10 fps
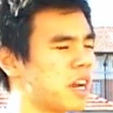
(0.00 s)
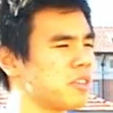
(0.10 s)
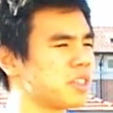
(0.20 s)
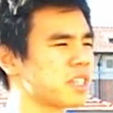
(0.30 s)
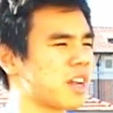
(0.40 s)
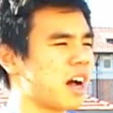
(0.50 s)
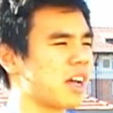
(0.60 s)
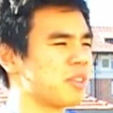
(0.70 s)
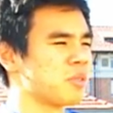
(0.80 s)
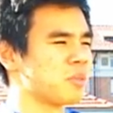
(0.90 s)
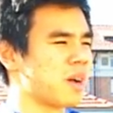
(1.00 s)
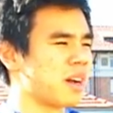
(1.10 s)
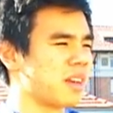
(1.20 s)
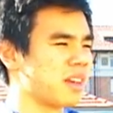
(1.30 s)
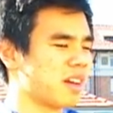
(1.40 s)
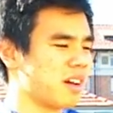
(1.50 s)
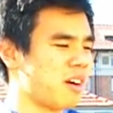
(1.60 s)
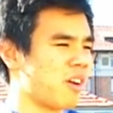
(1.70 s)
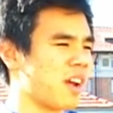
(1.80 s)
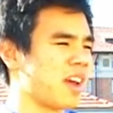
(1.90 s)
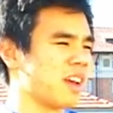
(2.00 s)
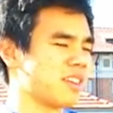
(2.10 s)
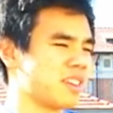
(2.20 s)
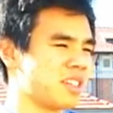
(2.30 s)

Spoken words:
Erin Scott was my RA,